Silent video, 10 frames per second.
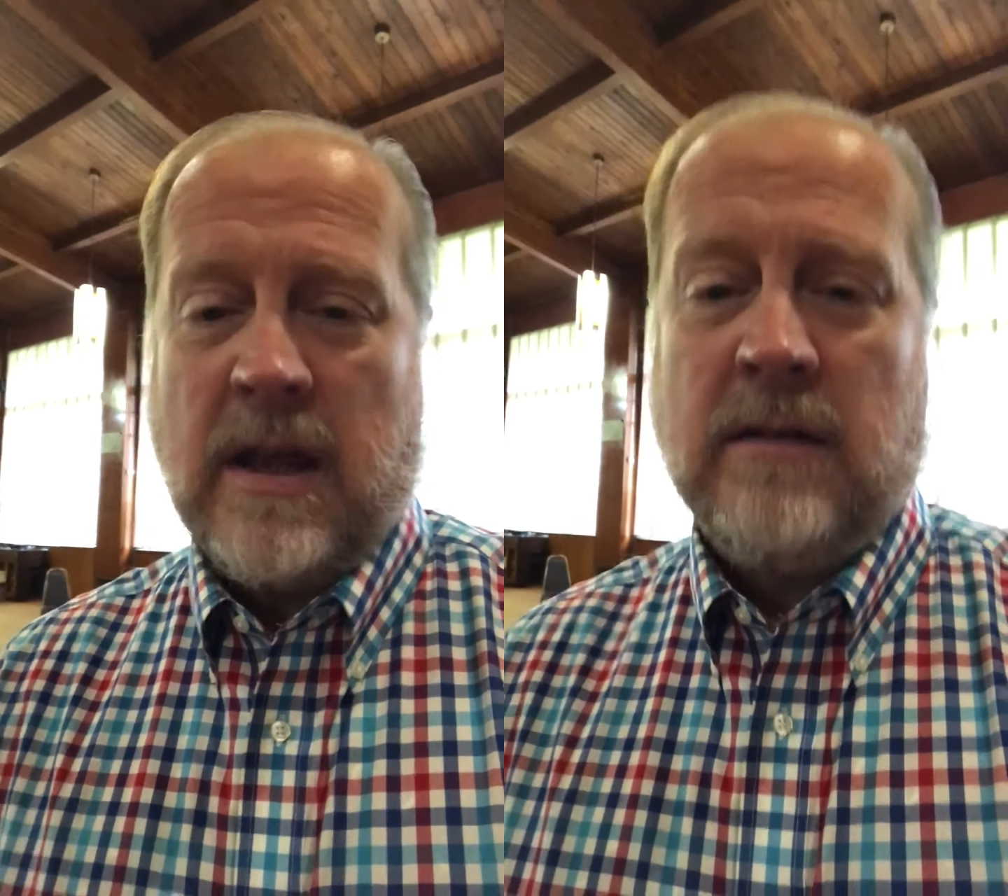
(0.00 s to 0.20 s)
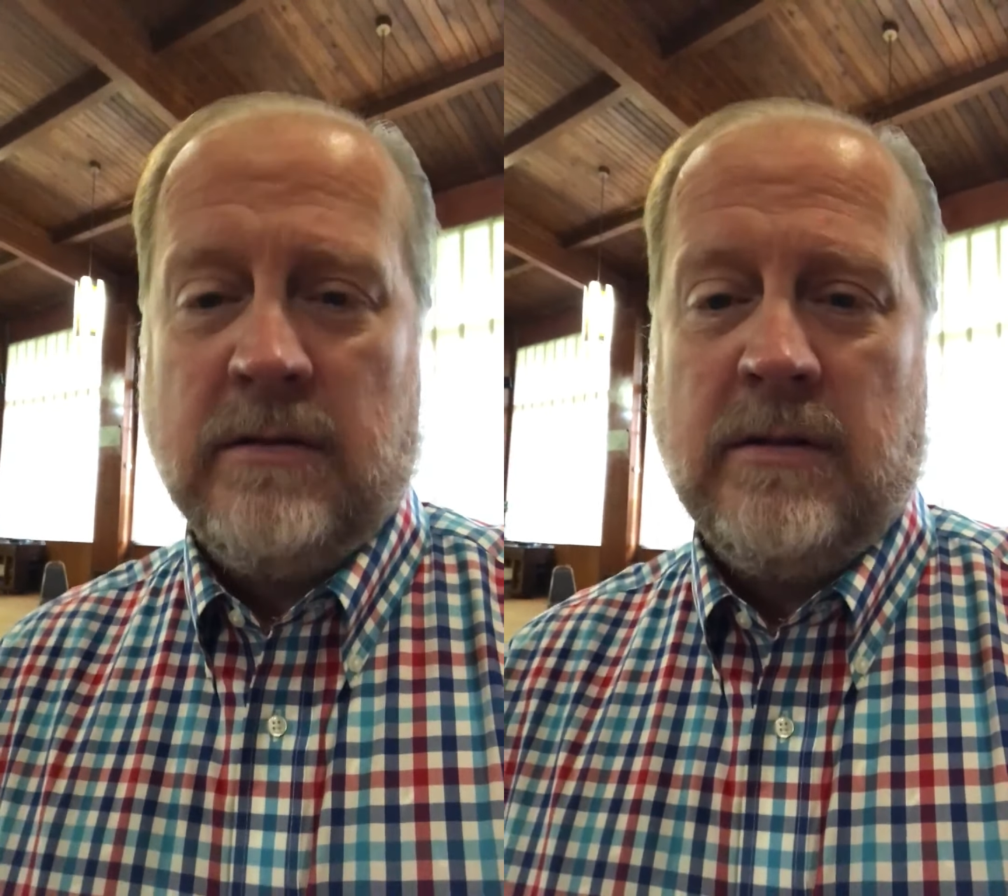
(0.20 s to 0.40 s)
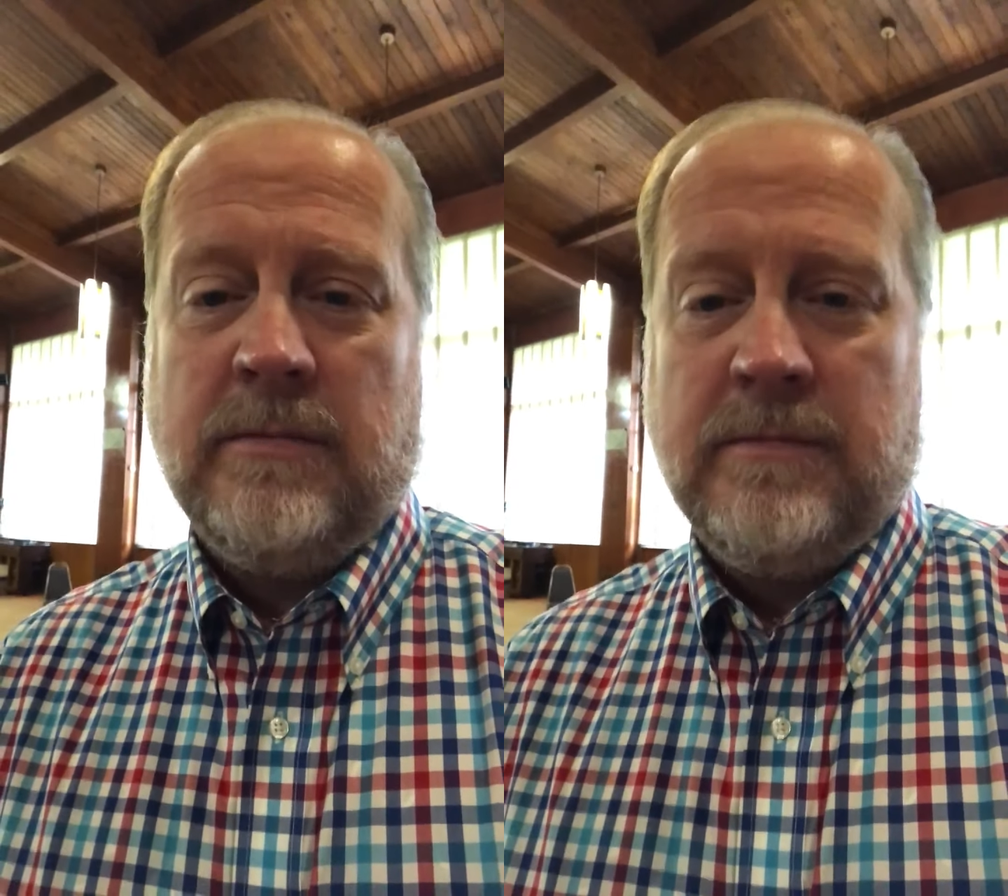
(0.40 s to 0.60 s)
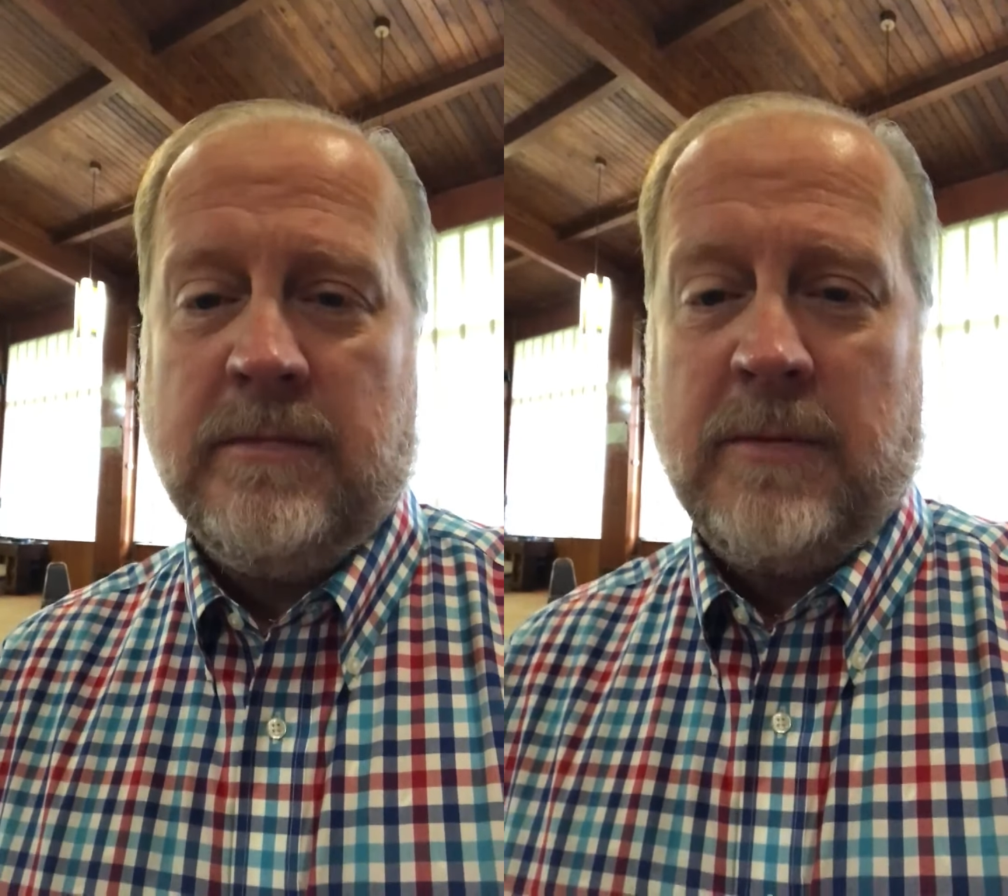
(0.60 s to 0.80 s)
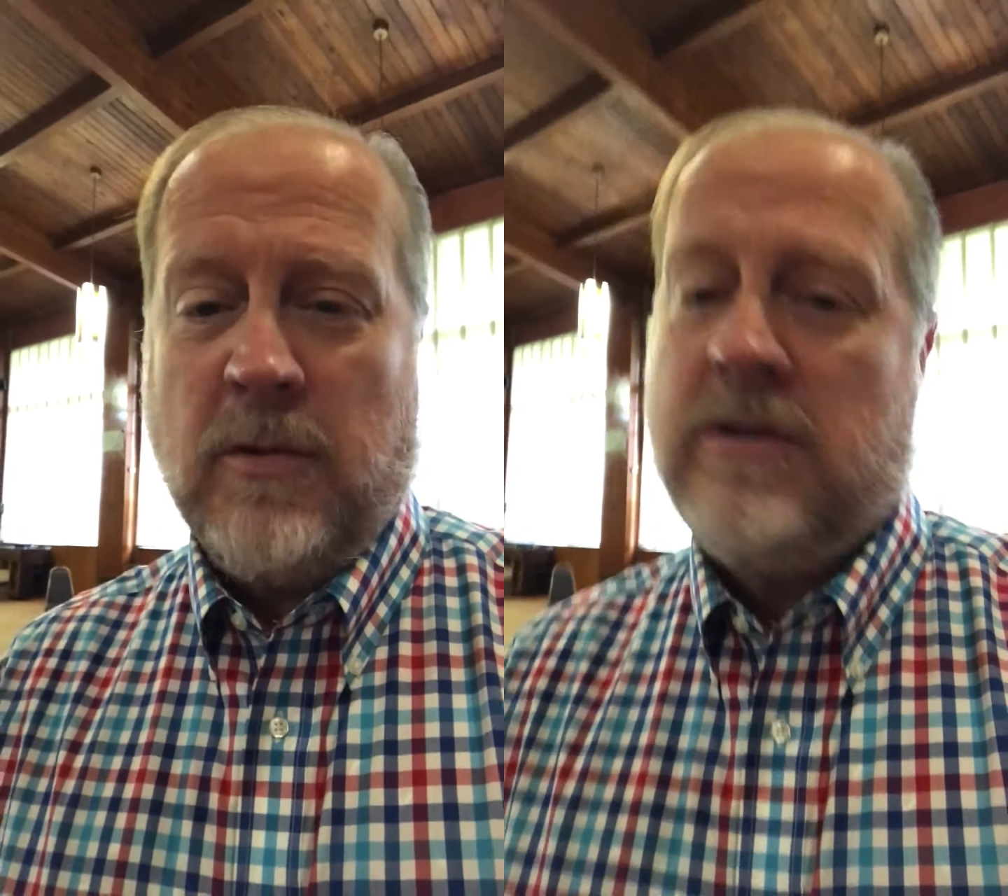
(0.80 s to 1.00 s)
take a little
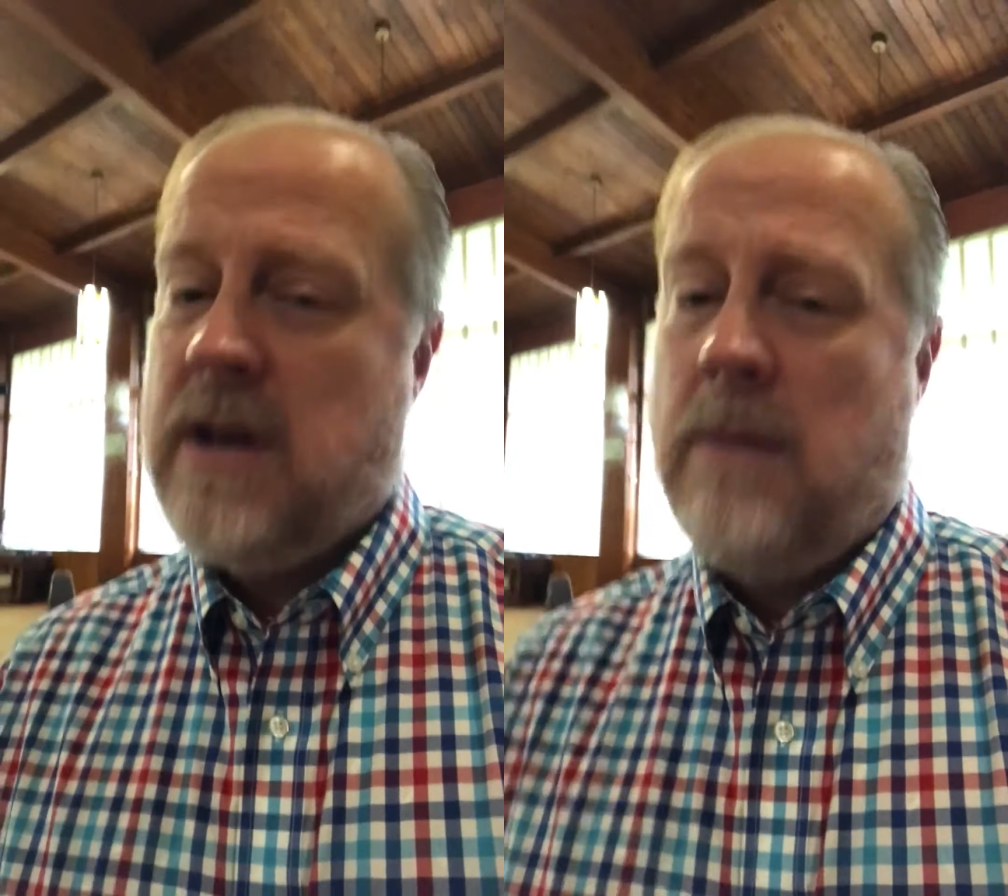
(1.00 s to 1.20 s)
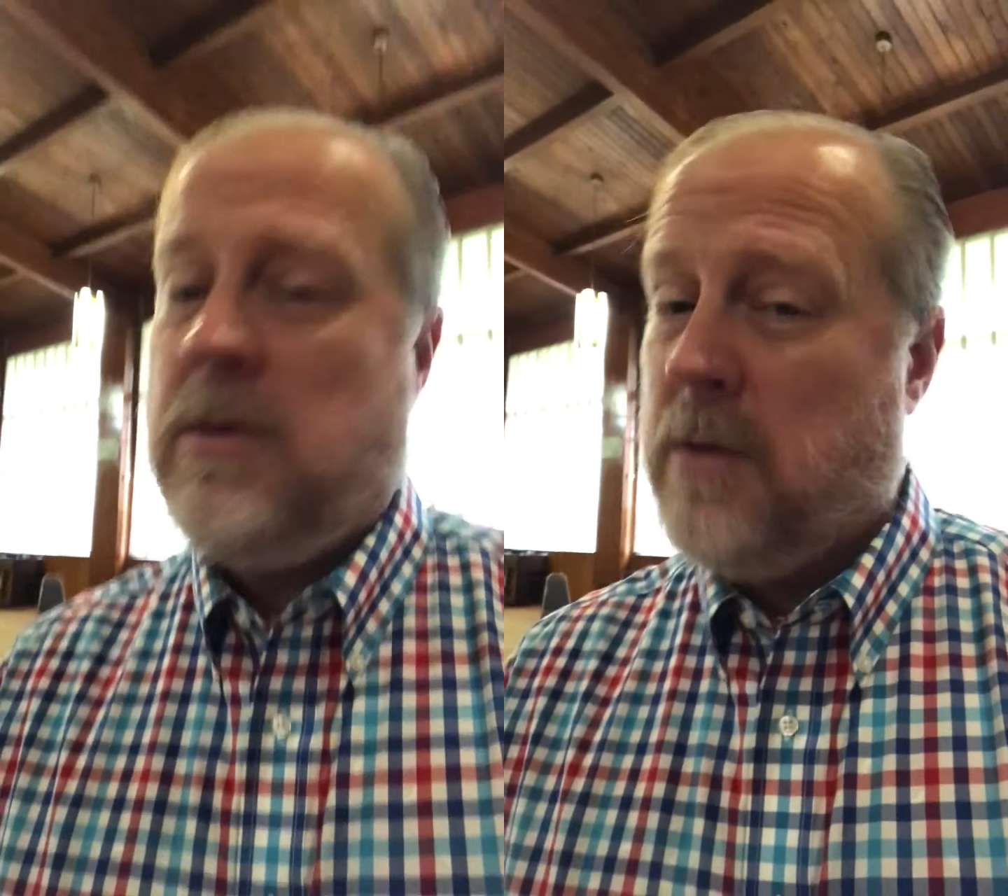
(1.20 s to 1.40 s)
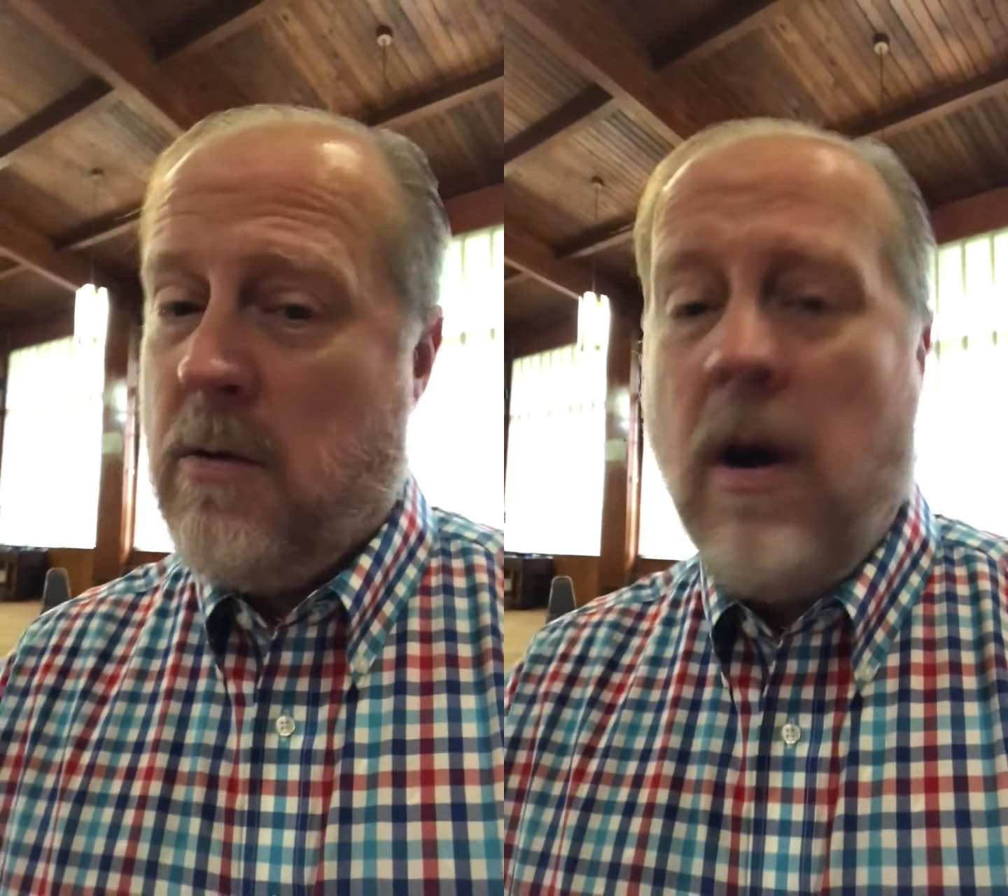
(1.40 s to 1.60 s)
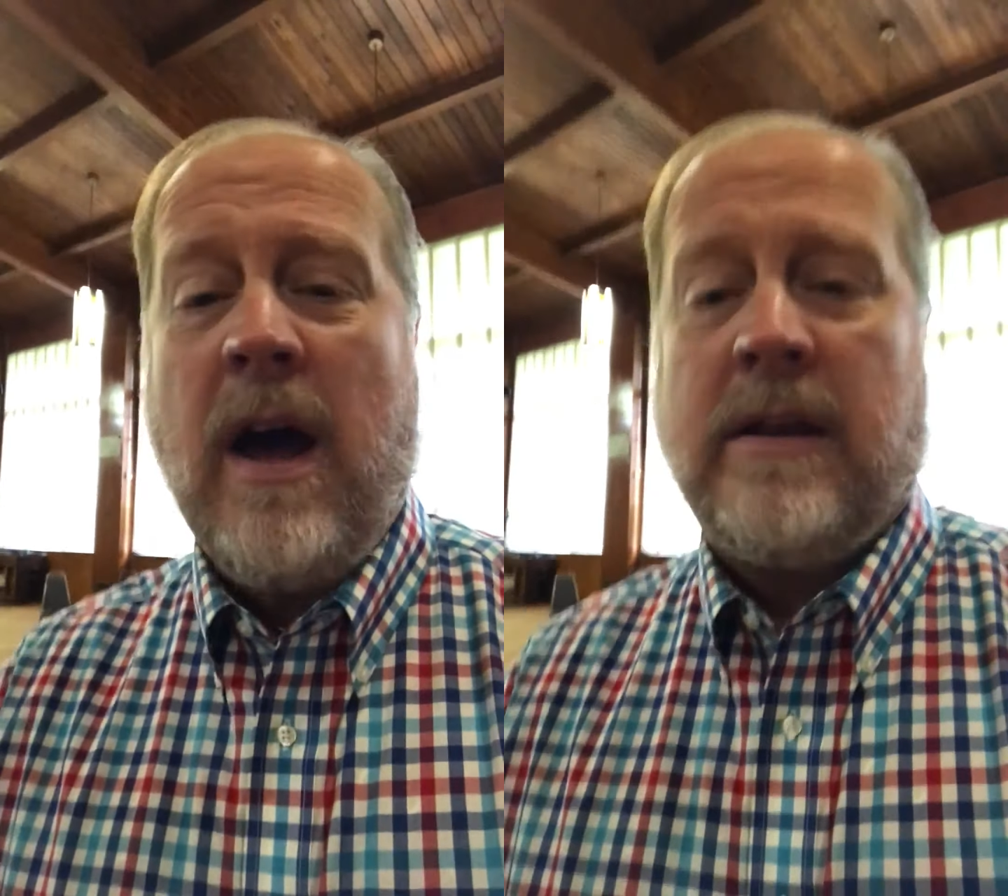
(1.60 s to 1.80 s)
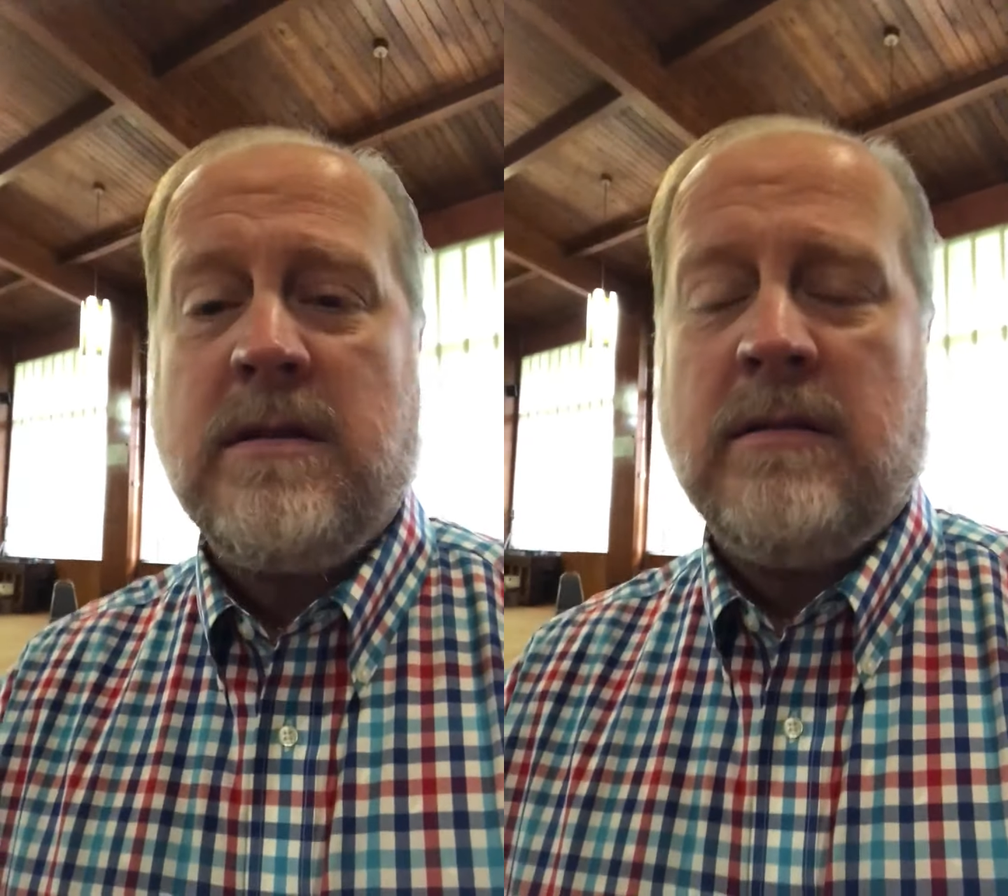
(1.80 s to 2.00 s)
bit more time than we
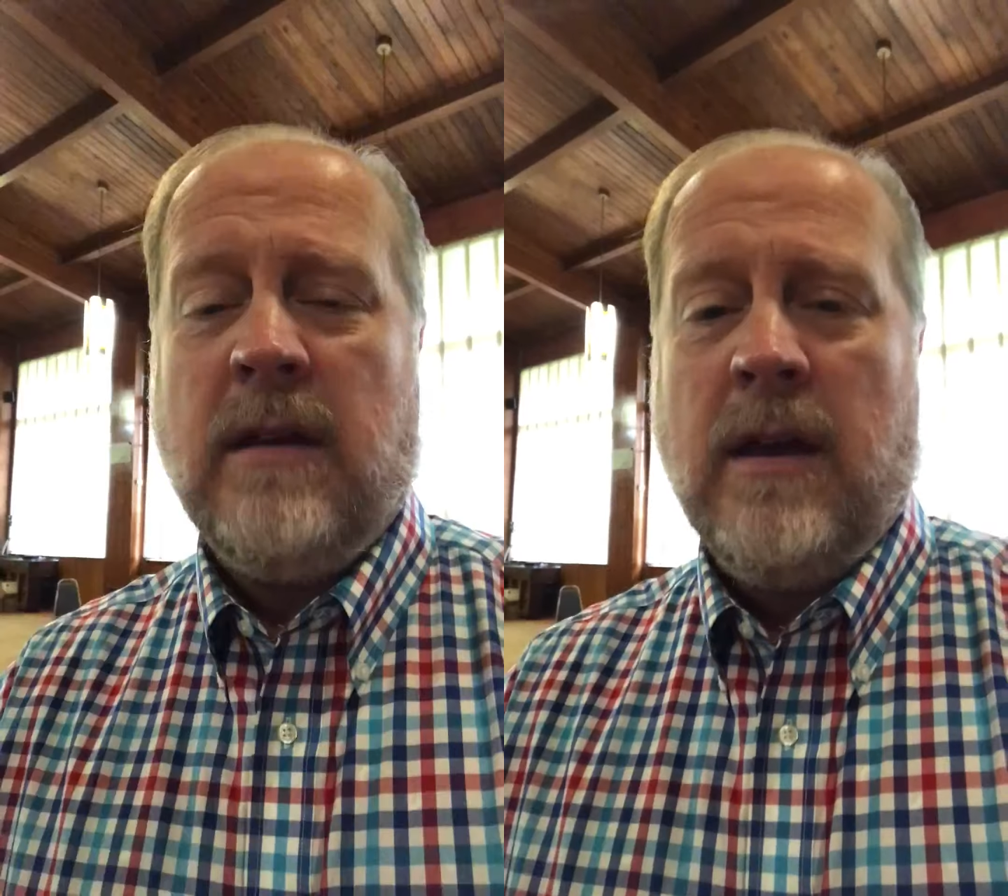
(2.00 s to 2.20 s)
want,